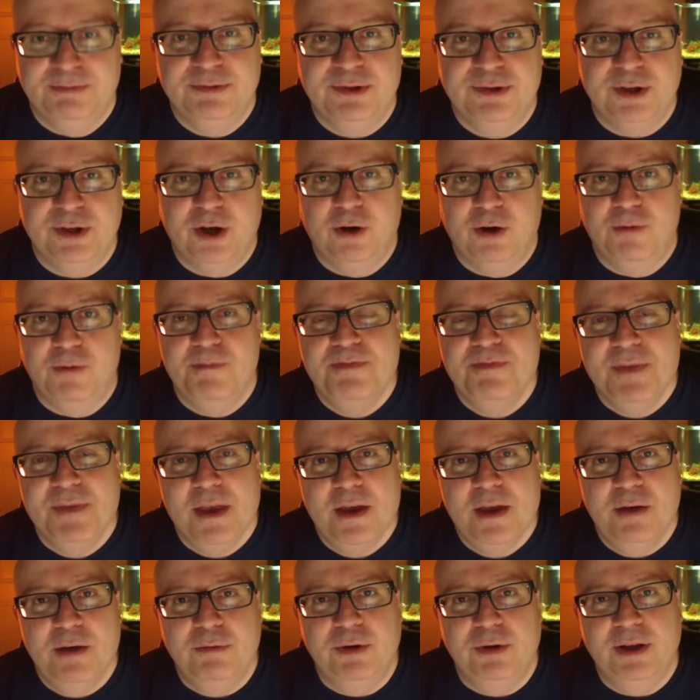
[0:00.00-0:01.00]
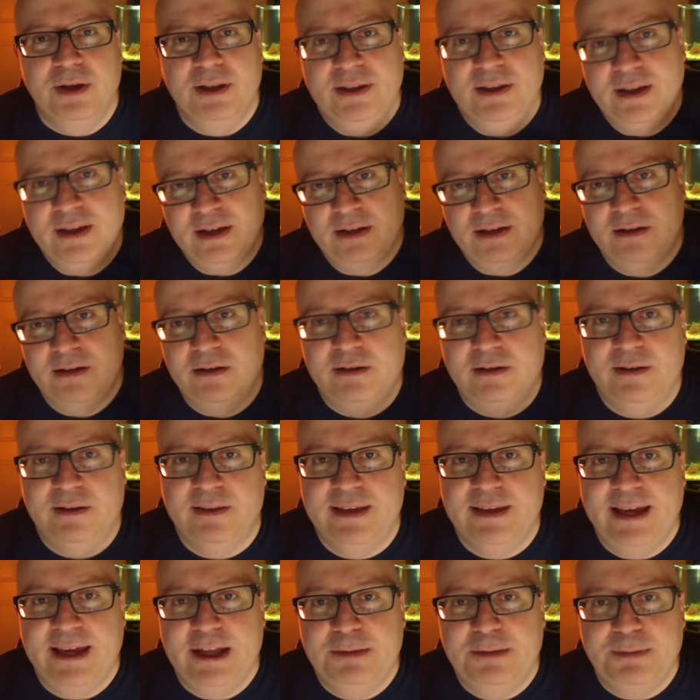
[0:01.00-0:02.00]
So we're going to take a look at
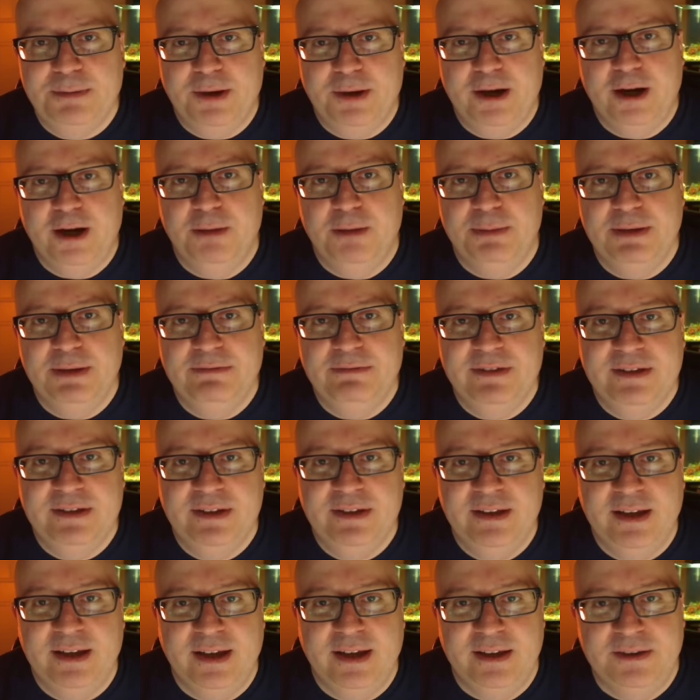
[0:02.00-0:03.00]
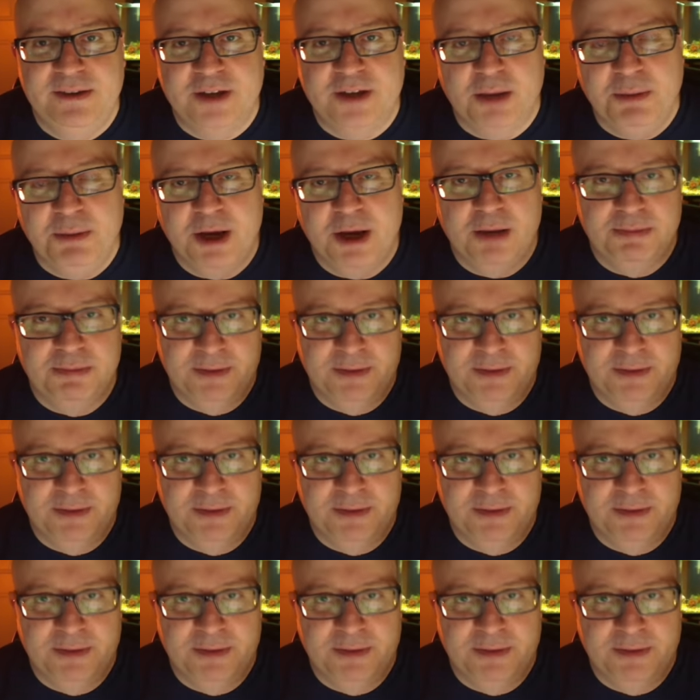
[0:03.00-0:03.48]
the Aspire BVC heads coming up